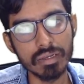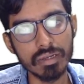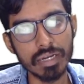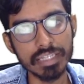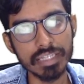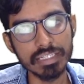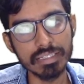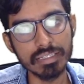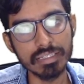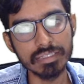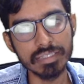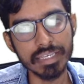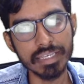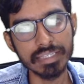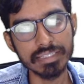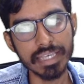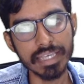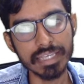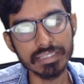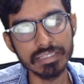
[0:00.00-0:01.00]
Let's say this is
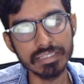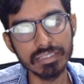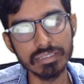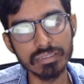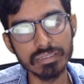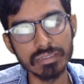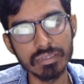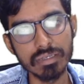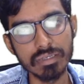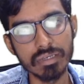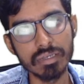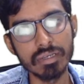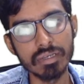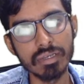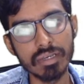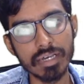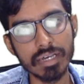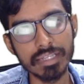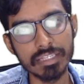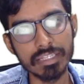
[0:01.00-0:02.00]
x-axis,
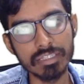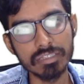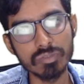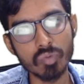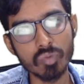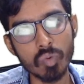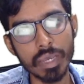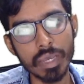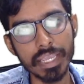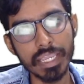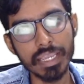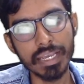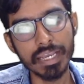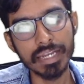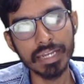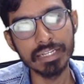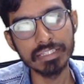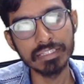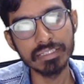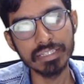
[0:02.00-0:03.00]
this is y, and
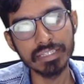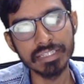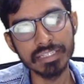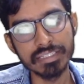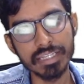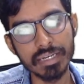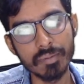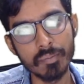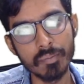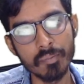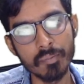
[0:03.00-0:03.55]
this is z.